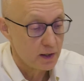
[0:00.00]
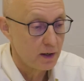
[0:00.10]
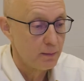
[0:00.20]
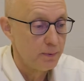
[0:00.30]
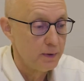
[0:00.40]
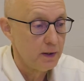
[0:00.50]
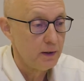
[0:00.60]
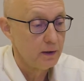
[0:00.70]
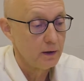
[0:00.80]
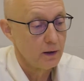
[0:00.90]
a
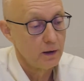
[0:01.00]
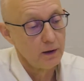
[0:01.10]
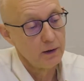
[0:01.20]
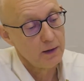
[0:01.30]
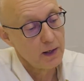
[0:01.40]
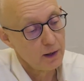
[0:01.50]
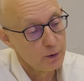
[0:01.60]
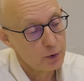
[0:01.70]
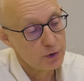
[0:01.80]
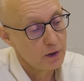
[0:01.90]
company,
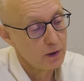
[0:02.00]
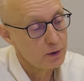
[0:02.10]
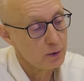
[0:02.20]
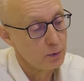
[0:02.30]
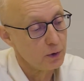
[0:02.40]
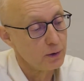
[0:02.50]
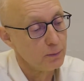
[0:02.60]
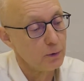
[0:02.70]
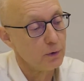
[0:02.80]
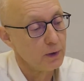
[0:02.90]
you start to work
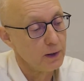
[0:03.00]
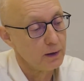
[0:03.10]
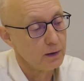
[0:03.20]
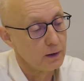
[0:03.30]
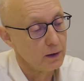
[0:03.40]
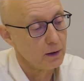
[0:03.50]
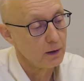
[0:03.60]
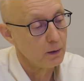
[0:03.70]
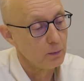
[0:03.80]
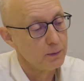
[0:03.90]
more
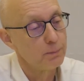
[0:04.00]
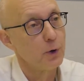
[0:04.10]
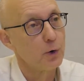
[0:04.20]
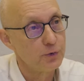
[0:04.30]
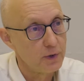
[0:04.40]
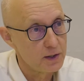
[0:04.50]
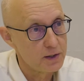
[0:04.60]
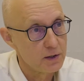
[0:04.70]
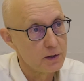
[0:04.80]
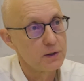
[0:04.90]
with
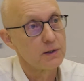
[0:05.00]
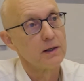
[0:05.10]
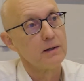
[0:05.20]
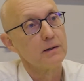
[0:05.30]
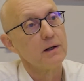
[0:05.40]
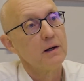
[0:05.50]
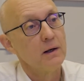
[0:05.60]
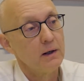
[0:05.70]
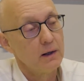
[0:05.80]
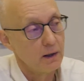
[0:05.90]
processes and
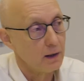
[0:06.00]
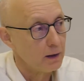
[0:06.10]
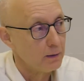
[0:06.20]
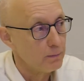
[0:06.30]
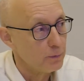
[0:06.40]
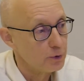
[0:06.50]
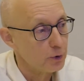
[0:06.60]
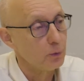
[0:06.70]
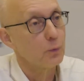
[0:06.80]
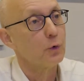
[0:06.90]

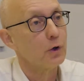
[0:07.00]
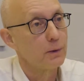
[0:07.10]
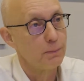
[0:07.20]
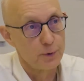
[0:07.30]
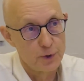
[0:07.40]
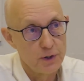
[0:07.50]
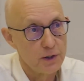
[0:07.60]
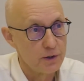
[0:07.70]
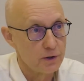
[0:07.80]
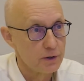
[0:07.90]
certain work
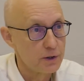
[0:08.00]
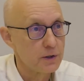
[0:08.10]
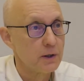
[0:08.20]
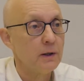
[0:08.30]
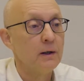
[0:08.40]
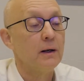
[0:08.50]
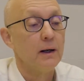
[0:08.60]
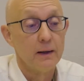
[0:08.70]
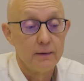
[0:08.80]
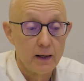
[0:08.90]
procedures,
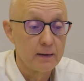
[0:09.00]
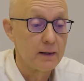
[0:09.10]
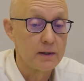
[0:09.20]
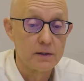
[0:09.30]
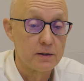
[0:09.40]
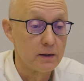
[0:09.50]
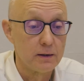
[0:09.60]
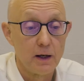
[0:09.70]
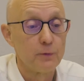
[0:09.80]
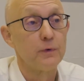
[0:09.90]
and that has
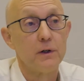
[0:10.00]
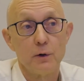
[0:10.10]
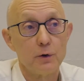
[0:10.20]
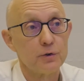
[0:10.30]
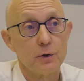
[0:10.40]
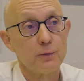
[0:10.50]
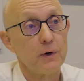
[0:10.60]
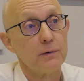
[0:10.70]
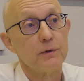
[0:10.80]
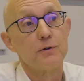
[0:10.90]
definitely also
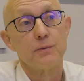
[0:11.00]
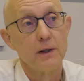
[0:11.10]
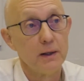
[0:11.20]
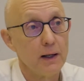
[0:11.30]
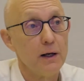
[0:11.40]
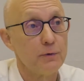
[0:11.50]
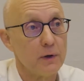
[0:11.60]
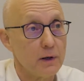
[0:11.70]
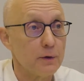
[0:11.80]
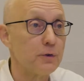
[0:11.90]
found its way in
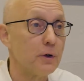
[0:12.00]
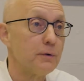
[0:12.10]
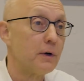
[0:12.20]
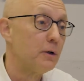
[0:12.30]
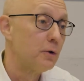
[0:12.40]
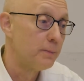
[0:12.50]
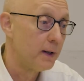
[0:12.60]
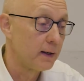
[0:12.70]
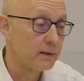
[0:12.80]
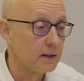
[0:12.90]
Evalan. So if I look
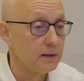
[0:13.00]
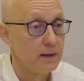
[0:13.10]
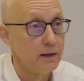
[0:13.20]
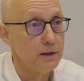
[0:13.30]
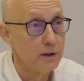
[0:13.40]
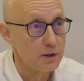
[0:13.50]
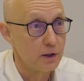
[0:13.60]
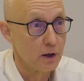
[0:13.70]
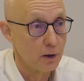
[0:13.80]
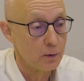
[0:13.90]
back, say 10 years
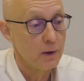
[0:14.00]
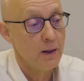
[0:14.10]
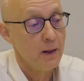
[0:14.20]
ago,